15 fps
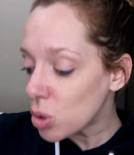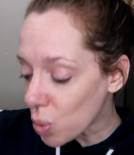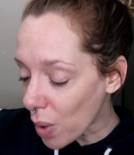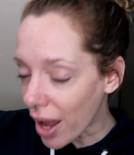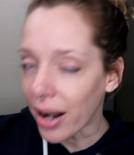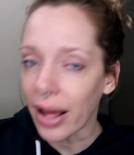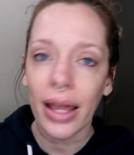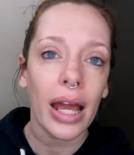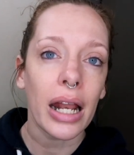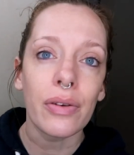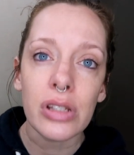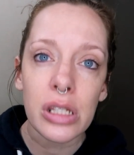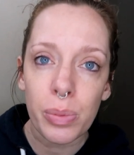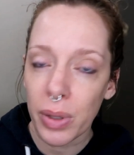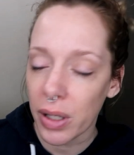I can't
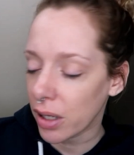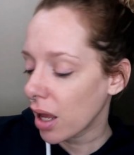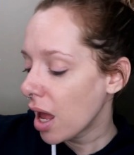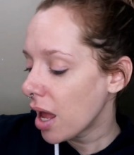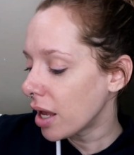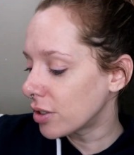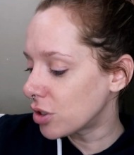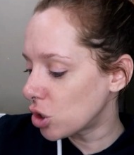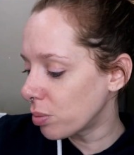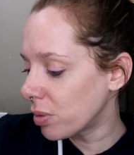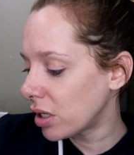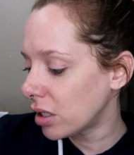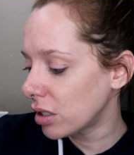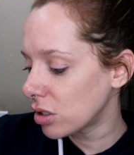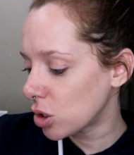even speak, it's
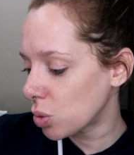humidity,